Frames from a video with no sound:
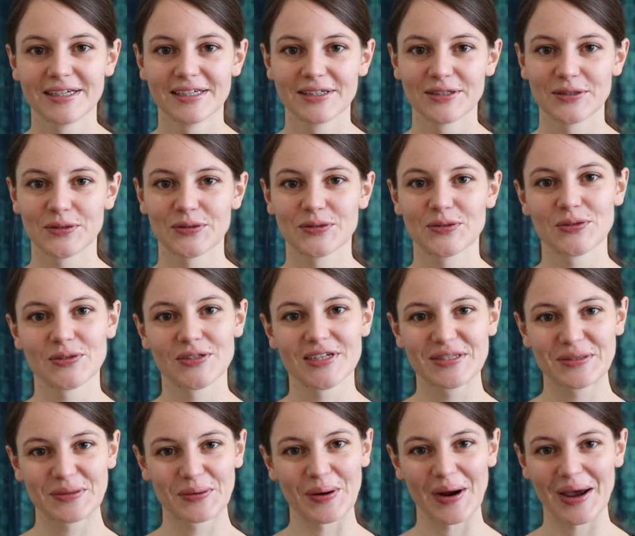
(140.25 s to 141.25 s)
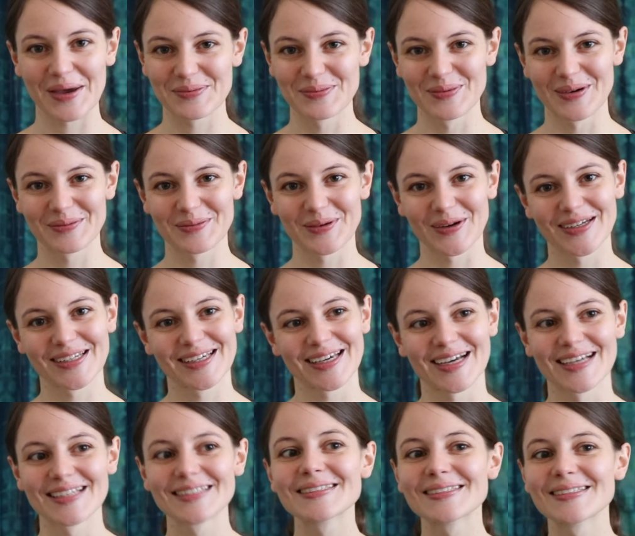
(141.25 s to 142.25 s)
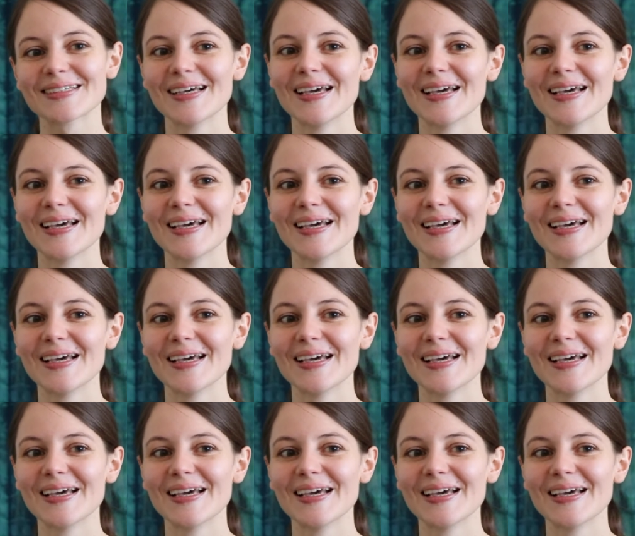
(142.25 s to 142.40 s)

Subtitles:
used to describe my podcast.